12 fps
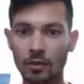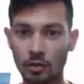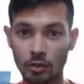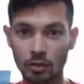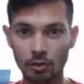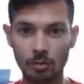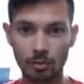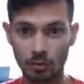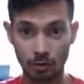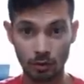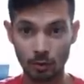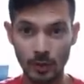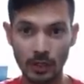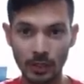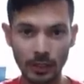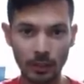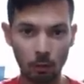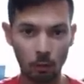just to, just to be
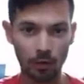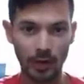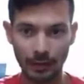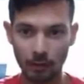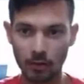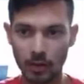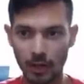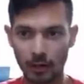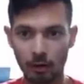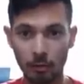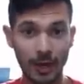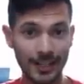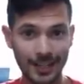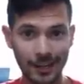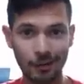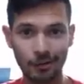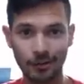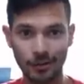clear, what that looks like on my
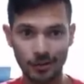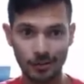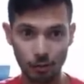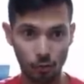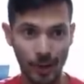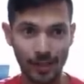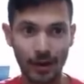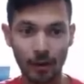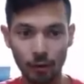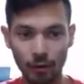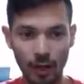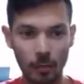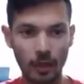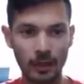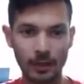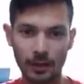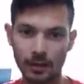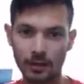channel, the way that I earned that
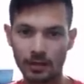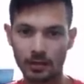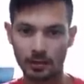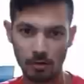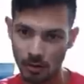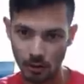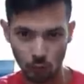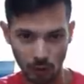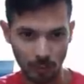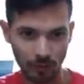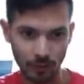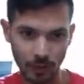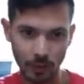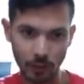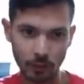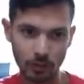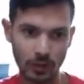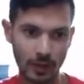money is, so this is one of my
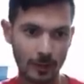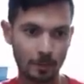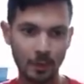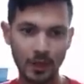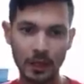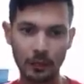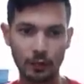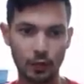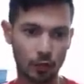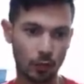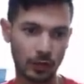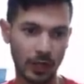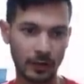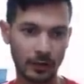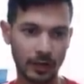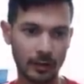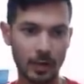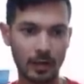videos. If you scroll down
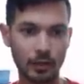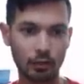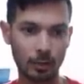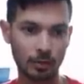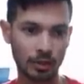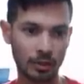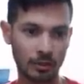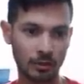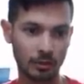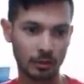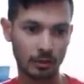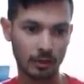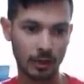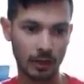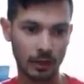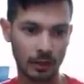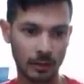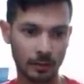in my description,
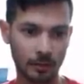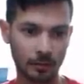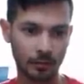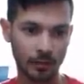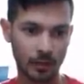um,